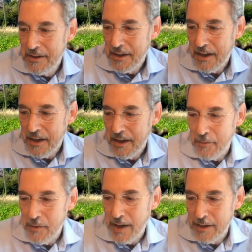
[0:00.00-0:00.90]

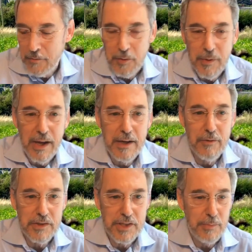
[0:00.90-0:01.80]
I never
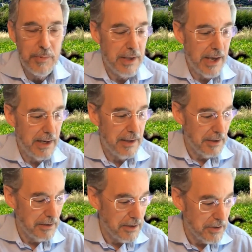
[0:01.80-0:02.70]
accepted that. I
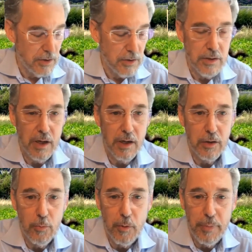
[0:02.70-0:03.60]
think these
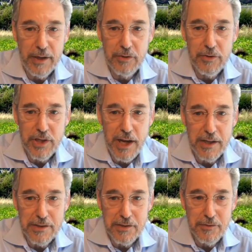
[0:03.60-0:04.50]
global petro
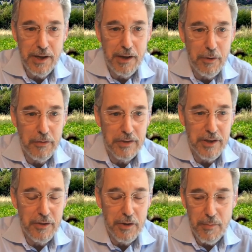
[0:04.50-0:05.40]
giants have got other things
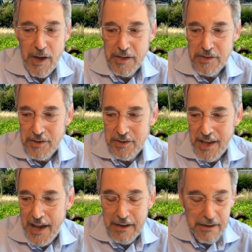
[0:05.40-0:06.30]
on their minds than
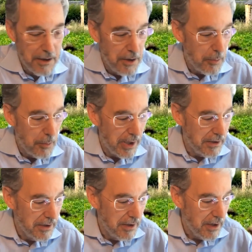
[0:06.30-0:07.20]
that.
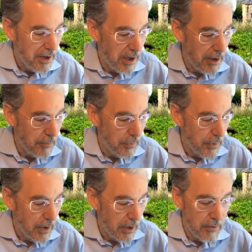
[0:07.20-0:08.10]
But
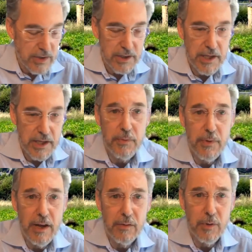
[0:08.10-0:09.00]
in this latest
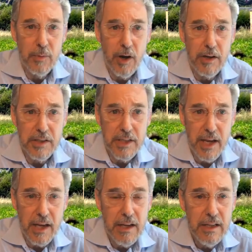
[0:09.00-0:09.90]
round where we are
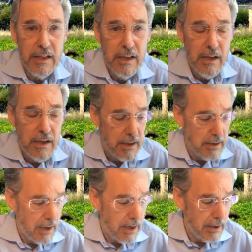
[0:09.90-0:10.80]
today,
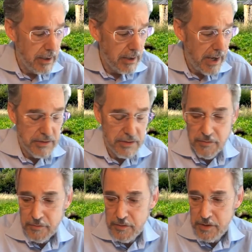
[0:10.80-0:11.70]
and as
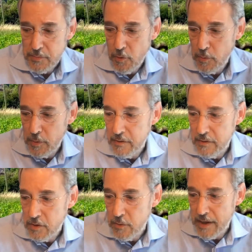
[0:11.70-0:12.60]
of this moment in the
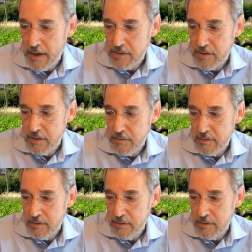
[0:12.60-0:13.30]
US, the